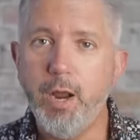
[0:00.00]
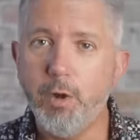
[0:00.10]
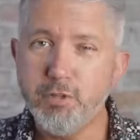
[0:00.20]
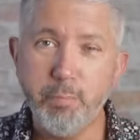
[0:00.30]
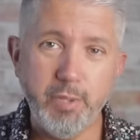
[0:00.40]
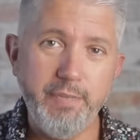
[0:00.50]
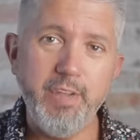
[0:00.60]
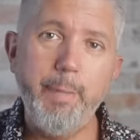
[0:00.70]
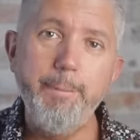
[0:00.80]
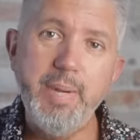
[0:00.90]
I also believe
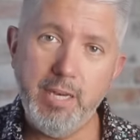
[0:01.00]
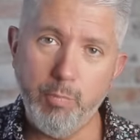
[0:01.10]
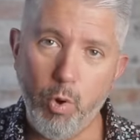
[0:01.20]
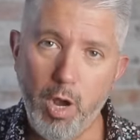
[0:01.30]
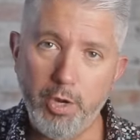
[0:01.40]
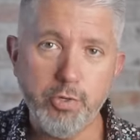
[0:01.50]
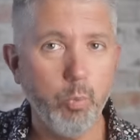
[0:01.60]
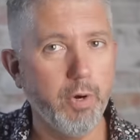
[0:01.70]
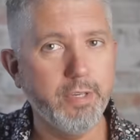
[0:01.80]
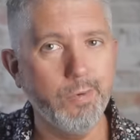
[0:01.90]
that a medium wash
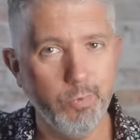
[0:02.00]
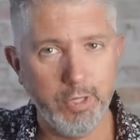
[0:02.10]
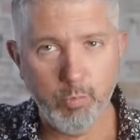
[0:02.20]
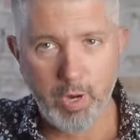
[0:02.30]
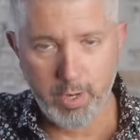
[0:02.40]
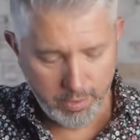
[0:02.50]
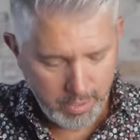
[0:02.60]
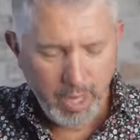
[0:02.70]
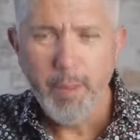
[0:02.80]
works really well,